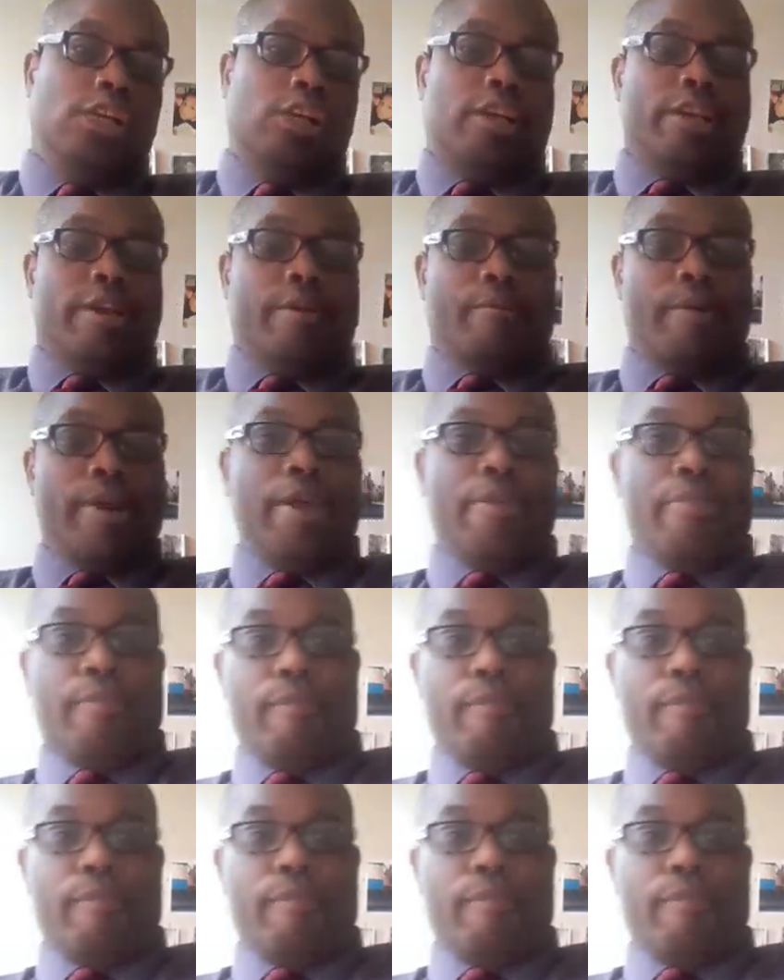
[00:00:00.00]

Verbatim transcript: You can read